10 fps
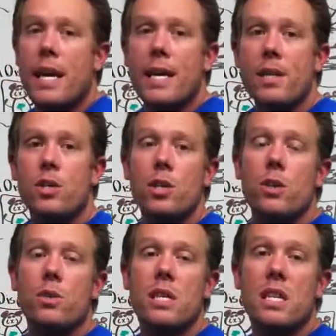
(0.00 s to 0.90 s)
is
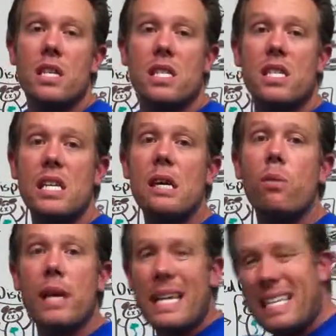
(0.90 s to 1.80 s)
using the
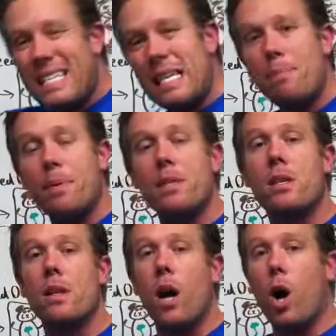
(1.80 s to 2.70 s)
seaweed deep
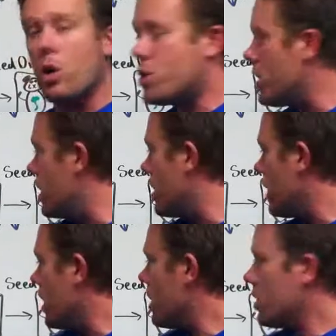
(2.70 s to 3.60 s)
into the ocean
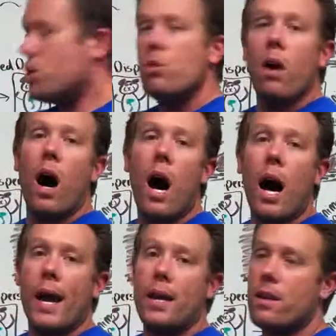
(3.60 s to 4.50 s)
to
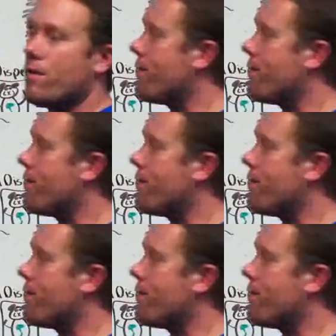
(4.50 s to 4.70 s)
hide